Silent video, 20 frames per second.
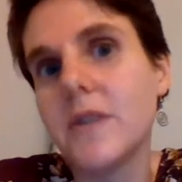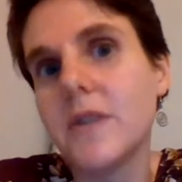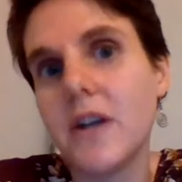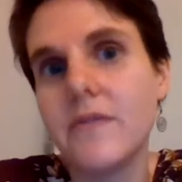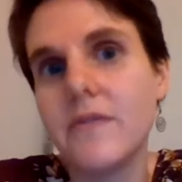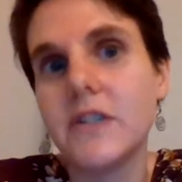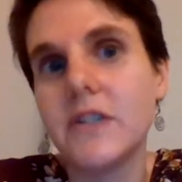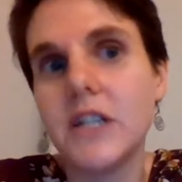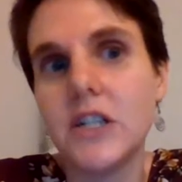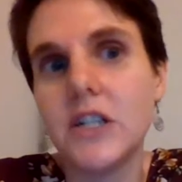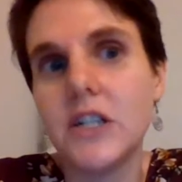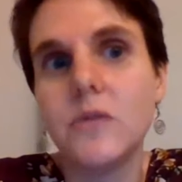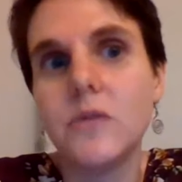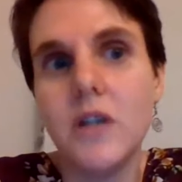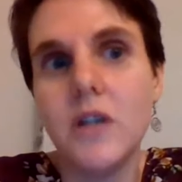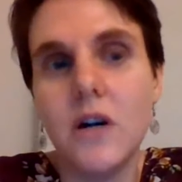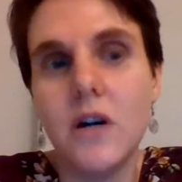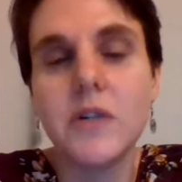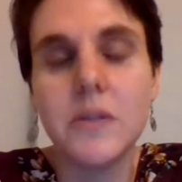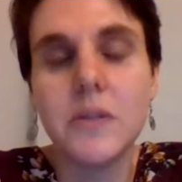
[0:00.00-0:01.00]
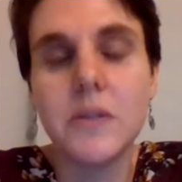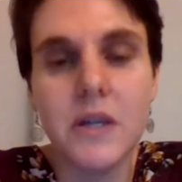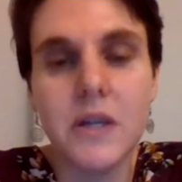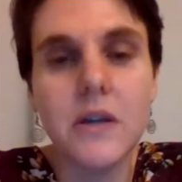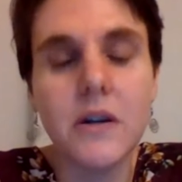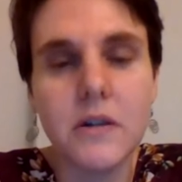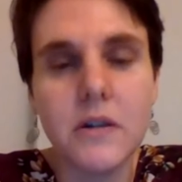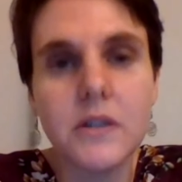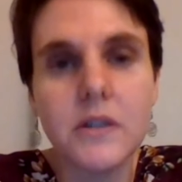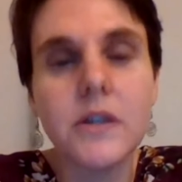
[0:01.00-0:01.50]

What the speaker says: The conversation will always be there.